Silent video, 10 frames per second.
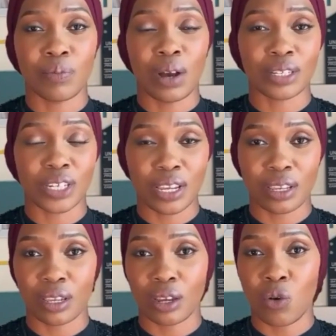are
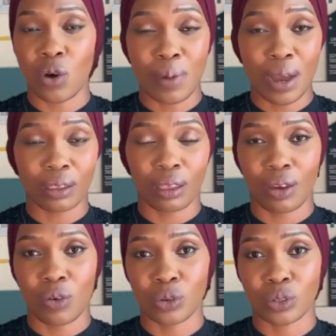taking or
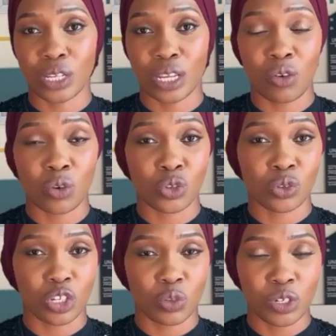embarking or taking onto
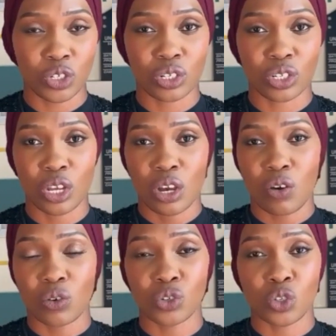such missions
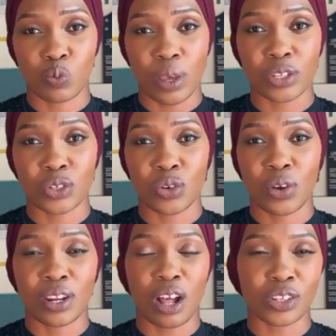onto space,
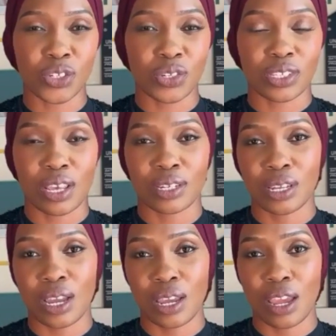it alters their
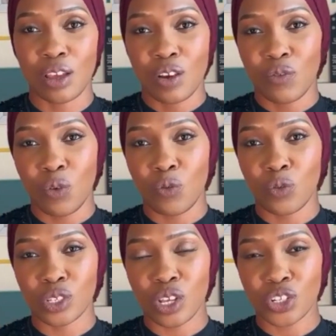DNA. For
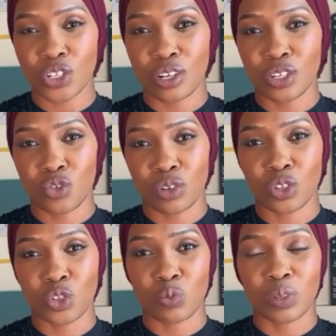such
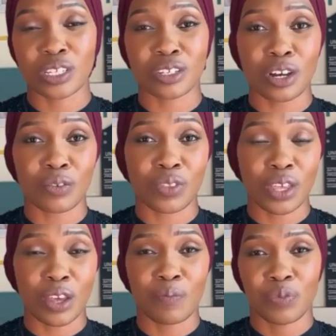astronauts to be stuck
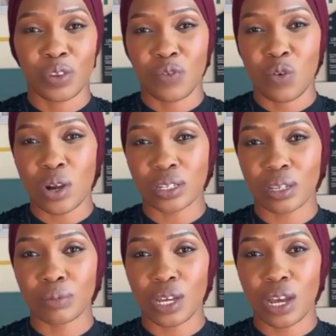there for quite
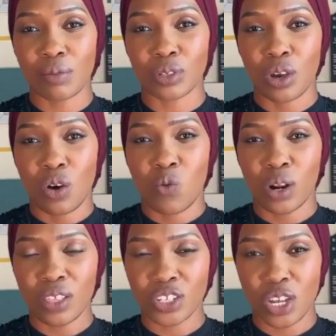some times,
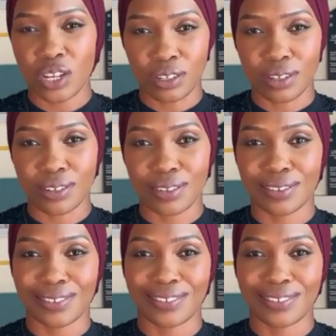what are the chances?